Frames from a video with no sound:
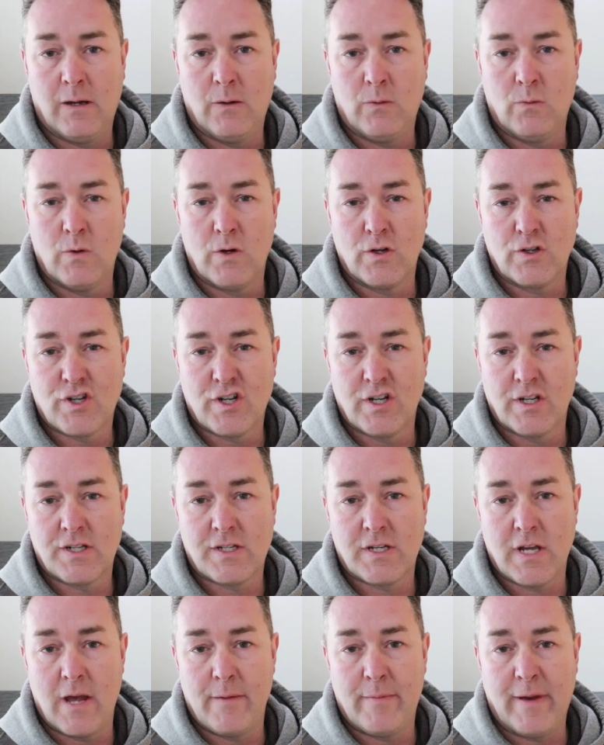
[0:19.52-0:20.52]
what shall I
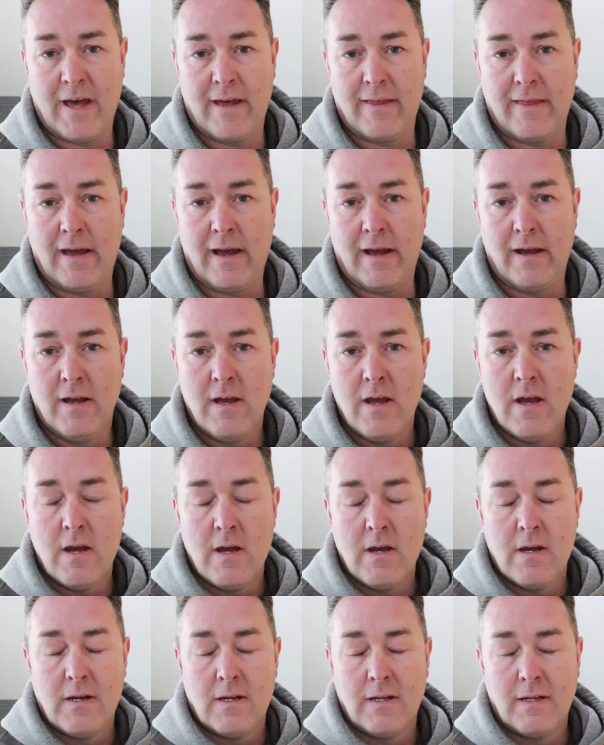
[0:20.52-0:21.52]
say about that?
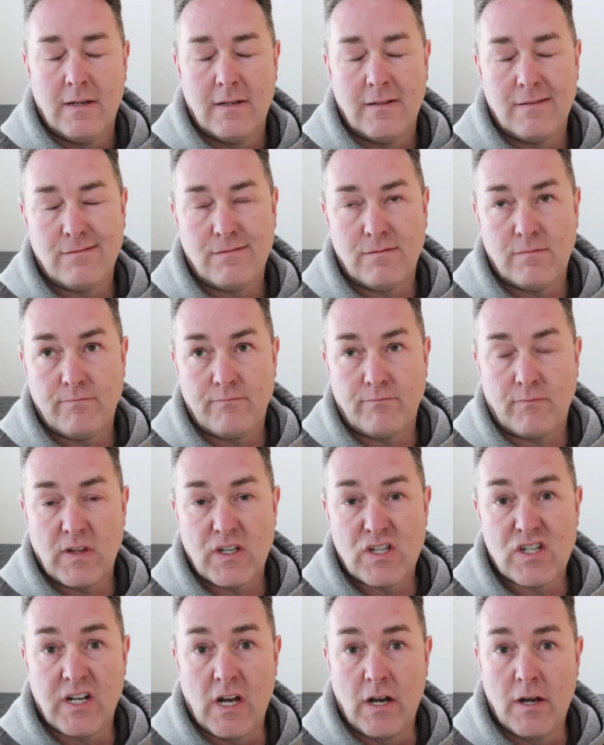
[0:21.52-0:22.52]

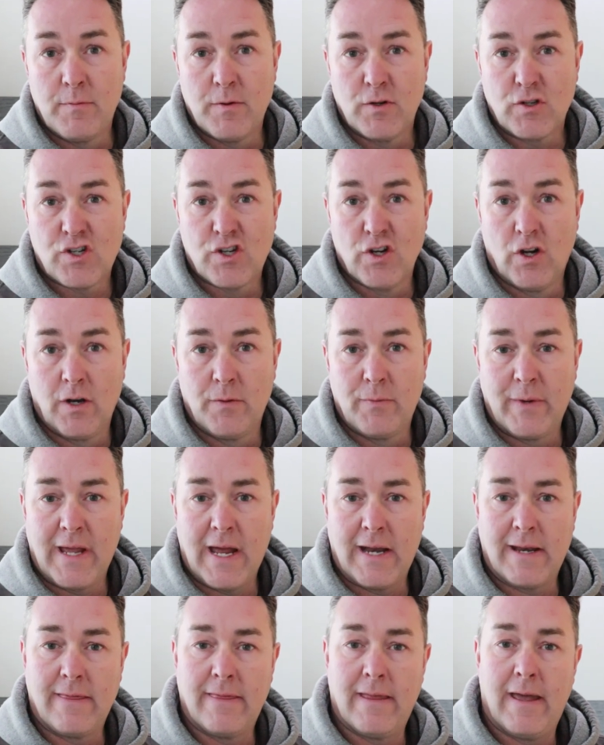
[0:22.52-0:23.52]
Slowly but surely we're
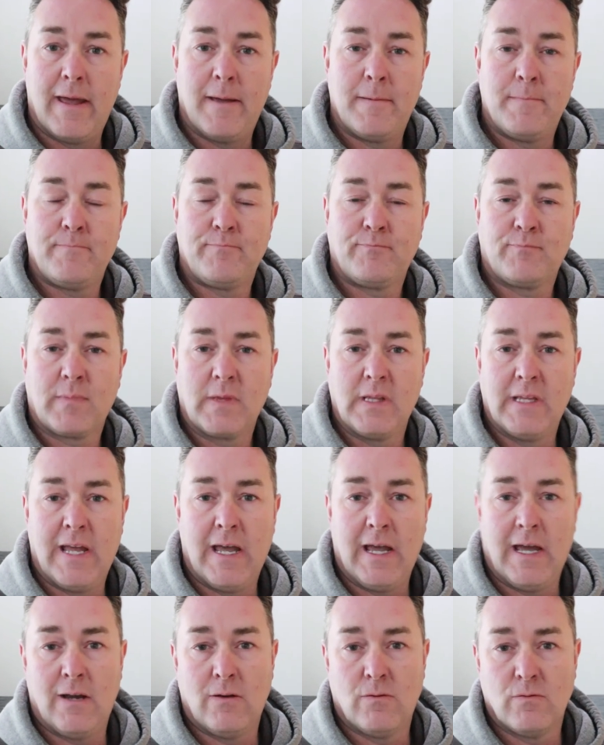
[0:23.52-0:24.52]
getting there.
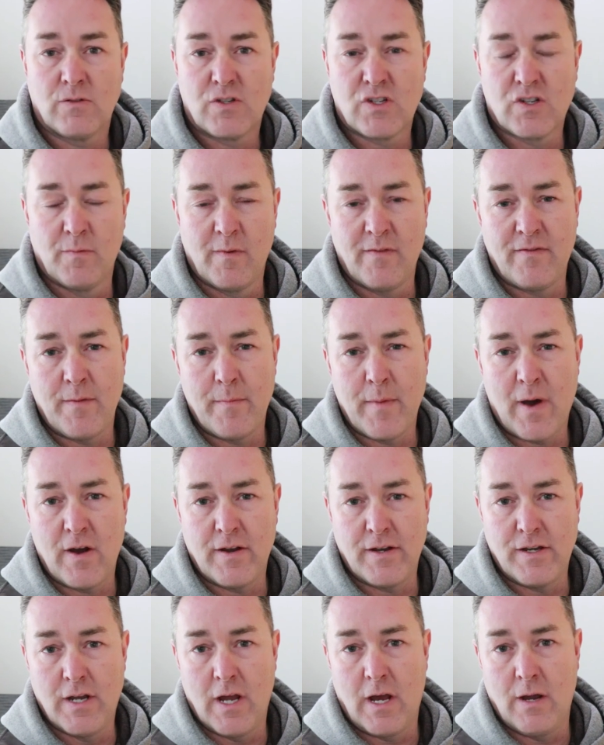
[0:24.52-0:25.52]
Now, some of you
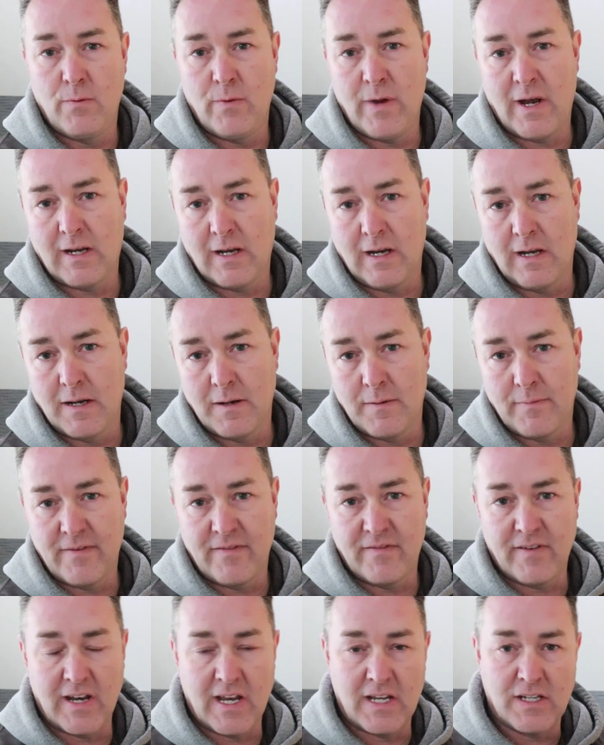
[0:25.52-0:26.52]
might know we had a little bit
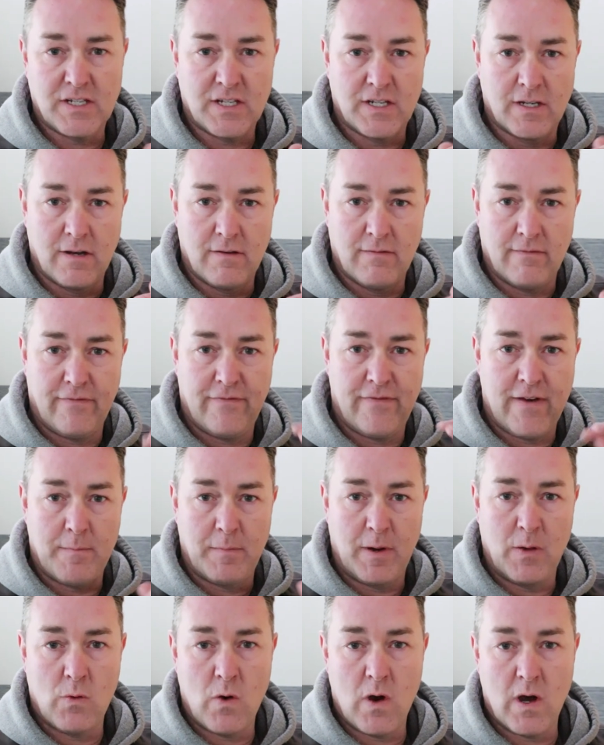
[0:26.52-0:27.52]
of an incident
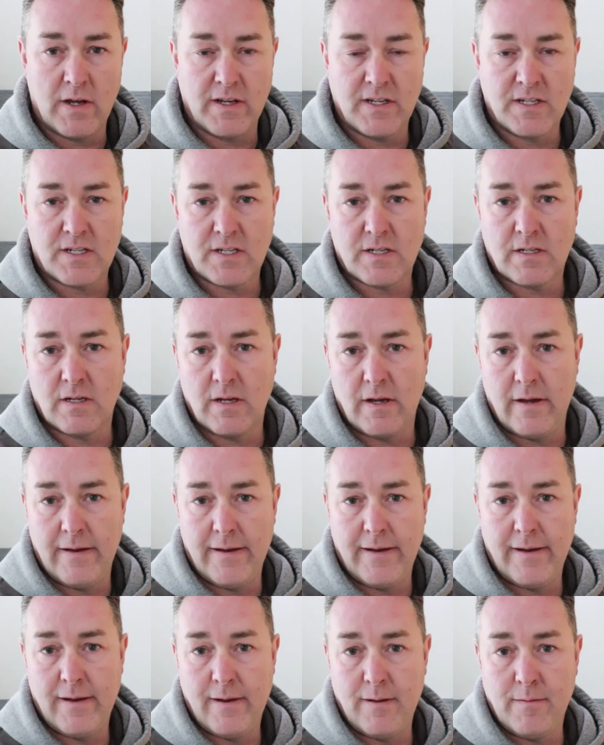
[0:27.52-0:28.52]
family-wise
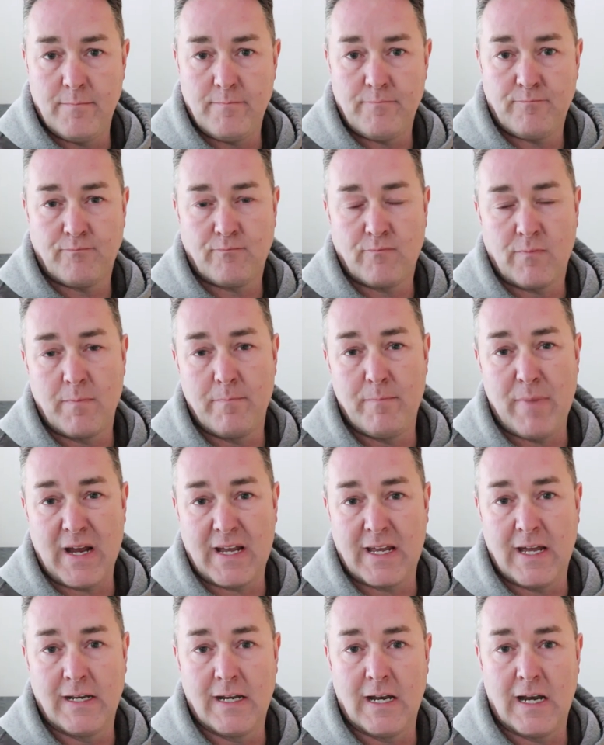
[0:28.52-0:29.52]

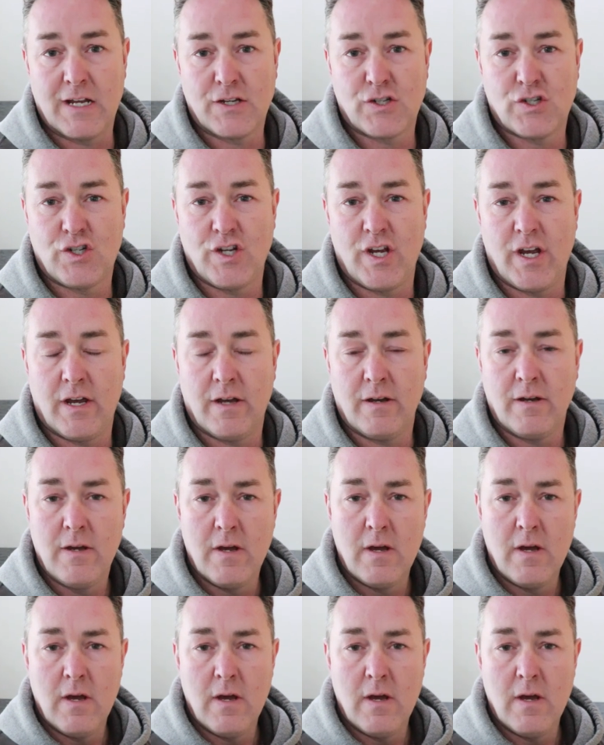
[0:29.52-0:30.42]
back end of last year.